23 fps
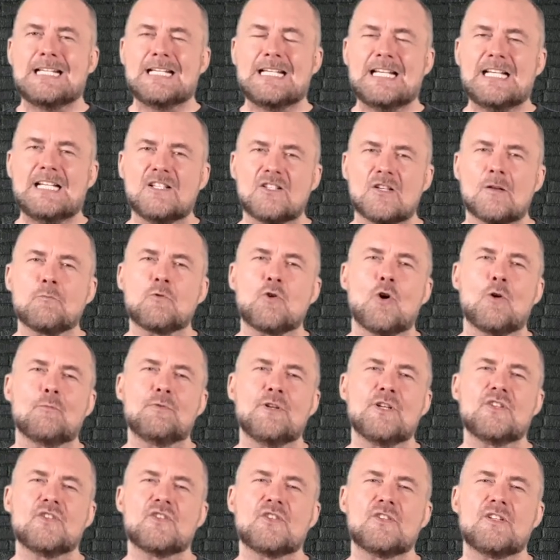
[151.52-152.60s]
In some
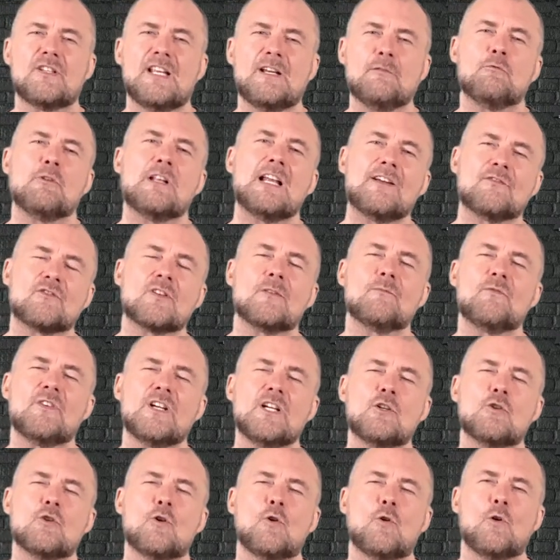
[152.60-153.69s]
corporates, they will have something
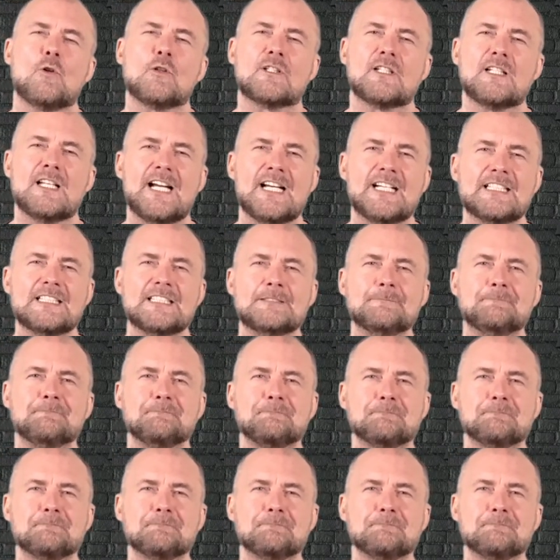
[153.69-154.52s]
called like a